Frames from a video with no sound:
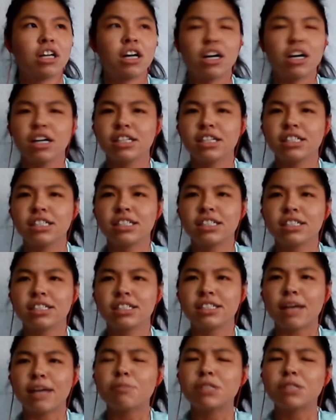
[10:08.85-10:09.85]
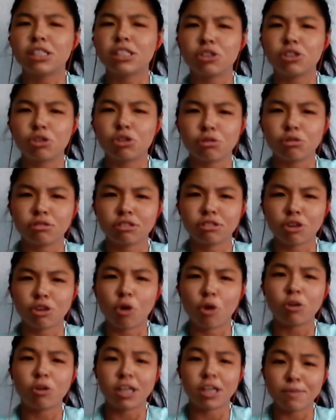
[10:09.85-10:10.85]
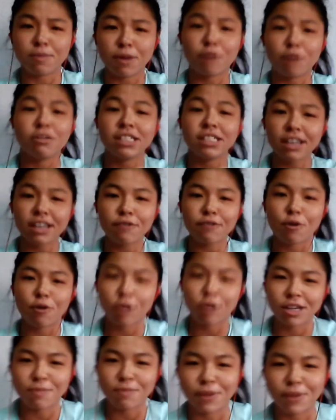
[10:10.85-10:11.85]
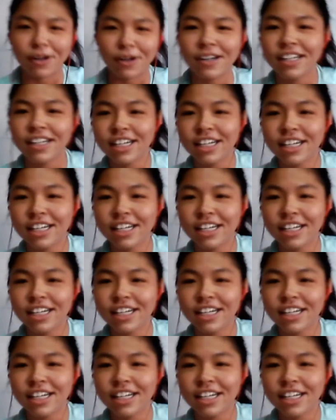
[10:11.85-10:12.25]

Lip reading: a substitute goalkeeper, reserve goalkeeper.